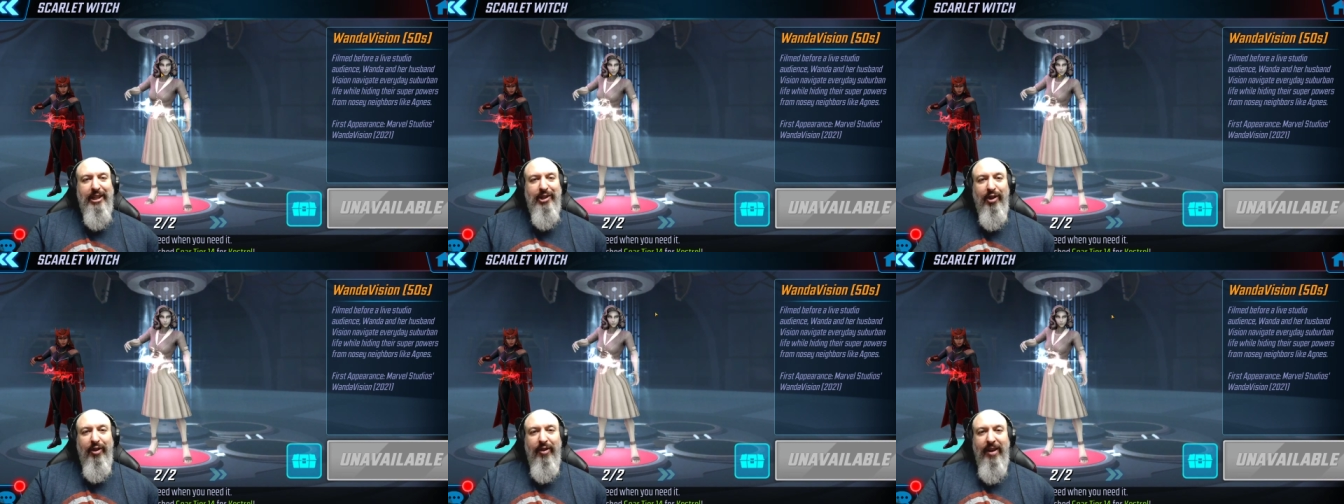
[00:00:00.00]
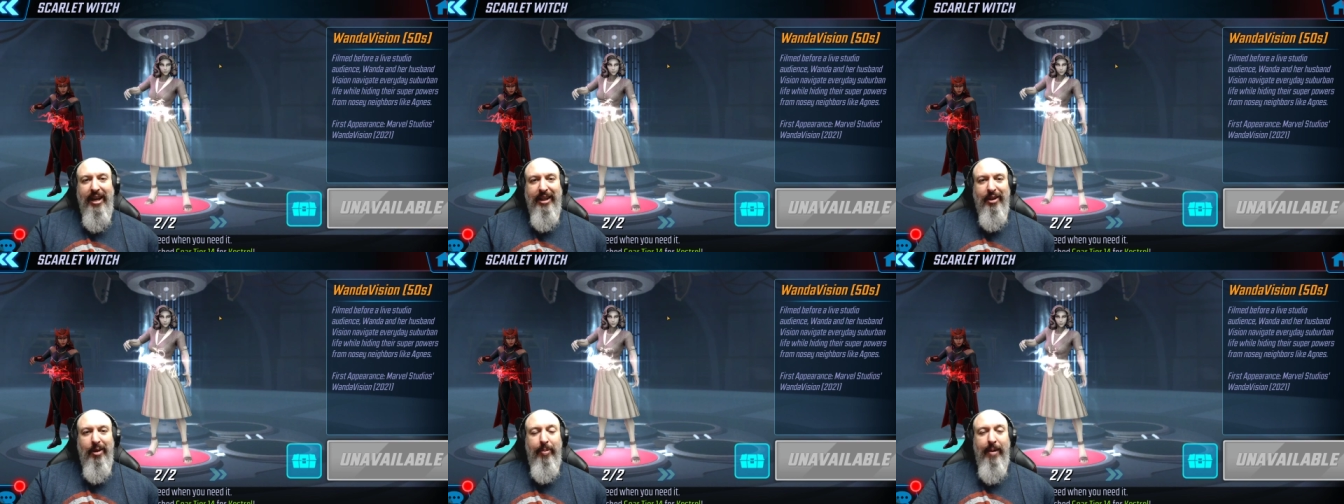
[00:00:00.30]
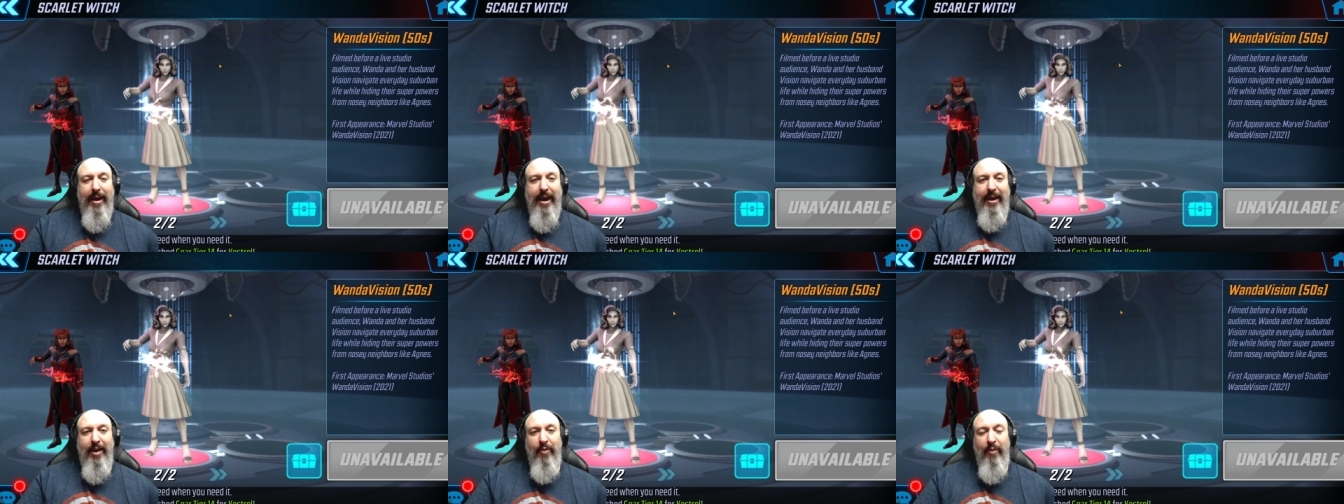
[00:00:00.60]
look like they're
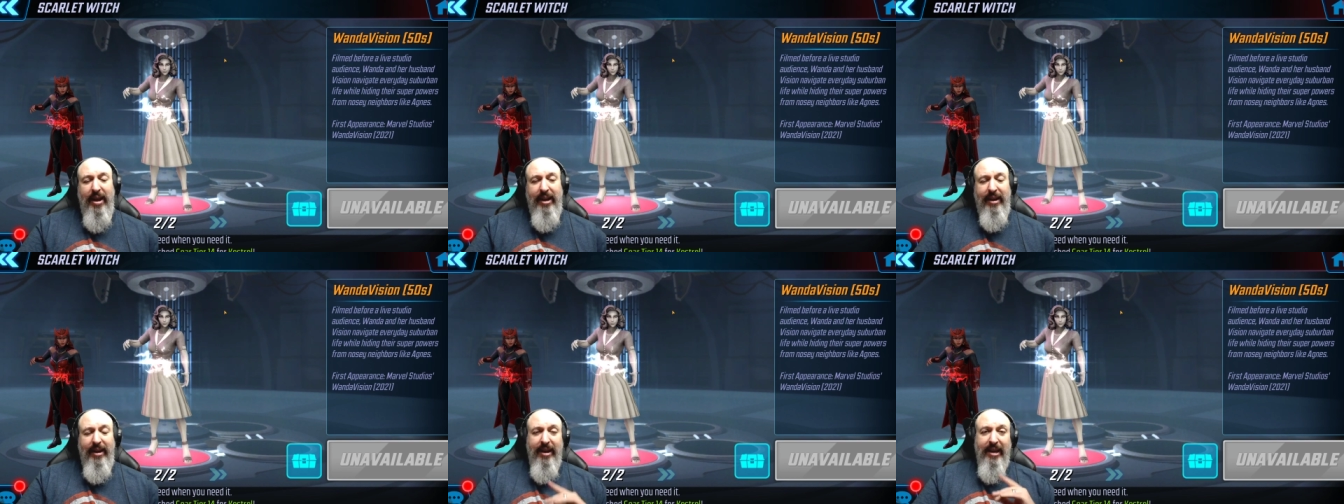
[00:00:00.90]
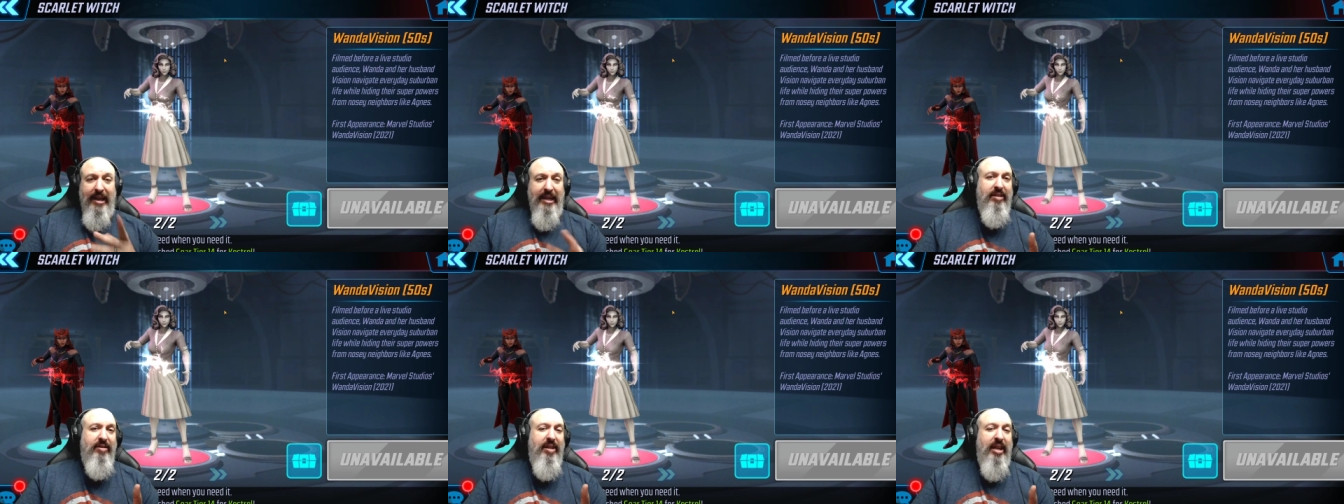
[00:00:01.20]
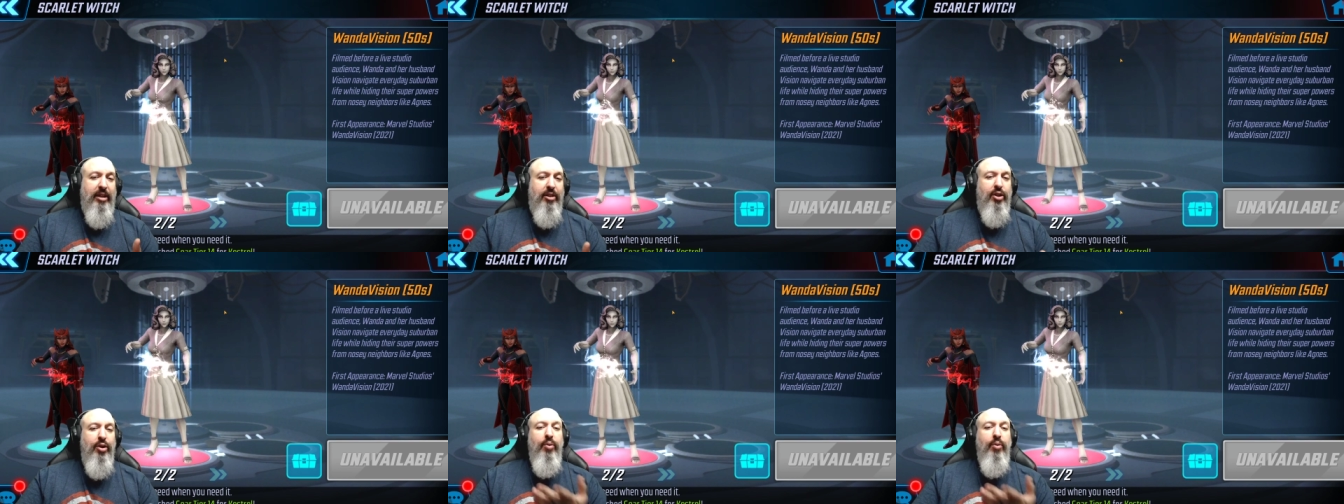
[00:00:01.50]
black and white. Stay
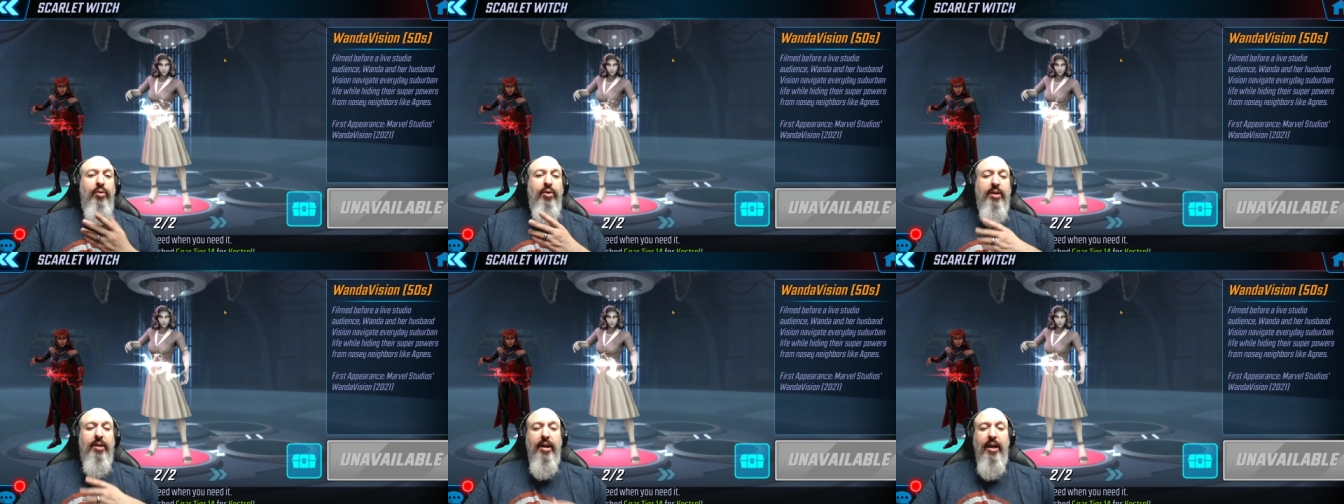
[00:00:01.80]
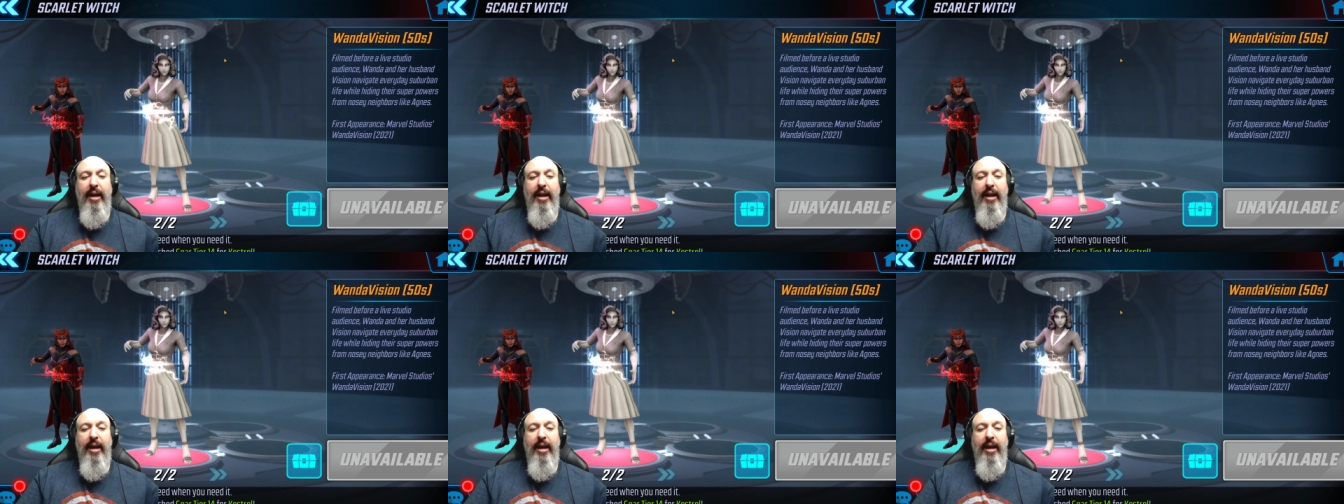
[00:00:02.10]
tuned.